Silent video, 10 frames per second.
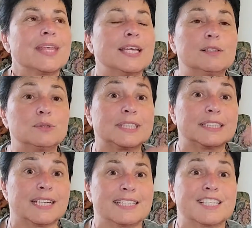It's
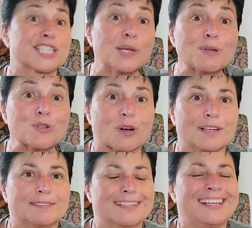a ski resort.
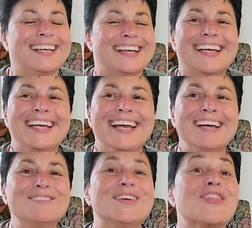
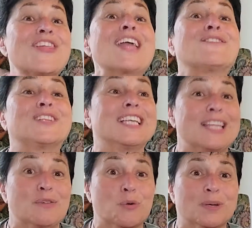But thankfully
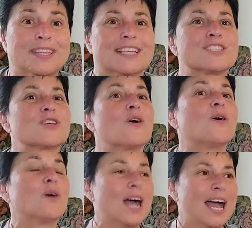they were with us,
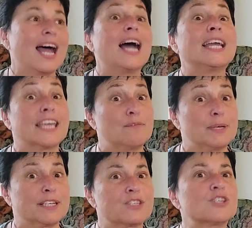so it gave me
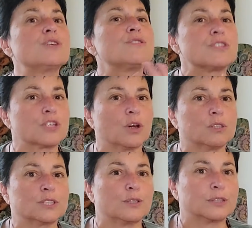an excuse to go
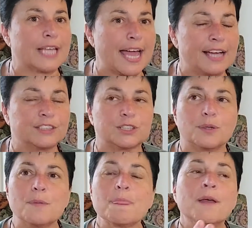as slow as I had to.
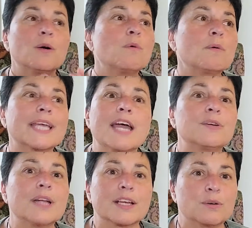Well, when Kendra
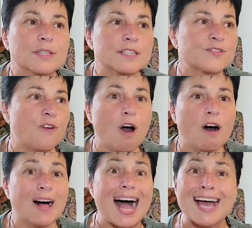and I go this
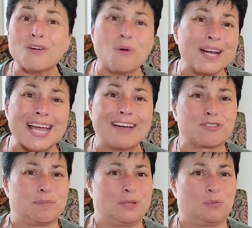fall, I don't want to have
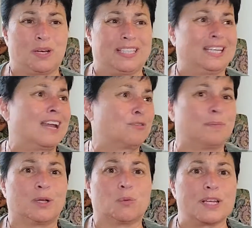to be the one that
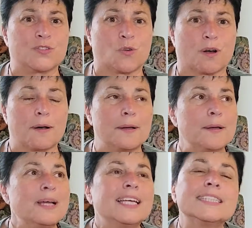everybody waits for.
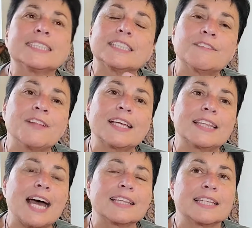It's stuff like
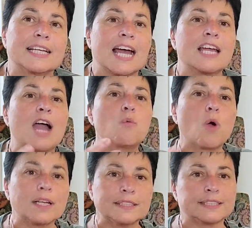that that I
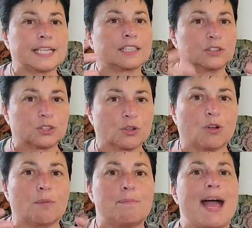want to take
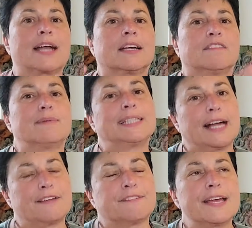control back of my
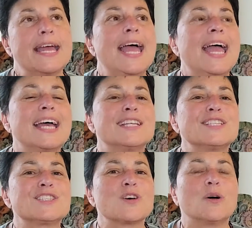life. And
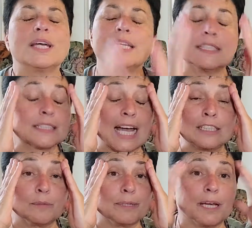so it's got
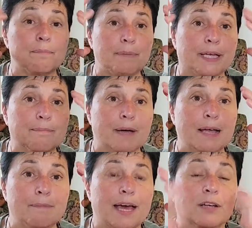to be a big
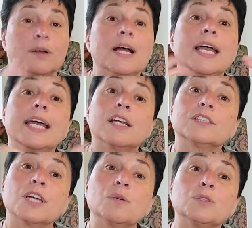mind battle. And I'll
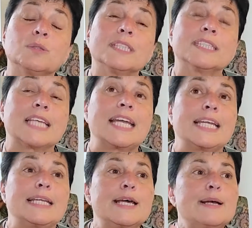tell you what's really exciting.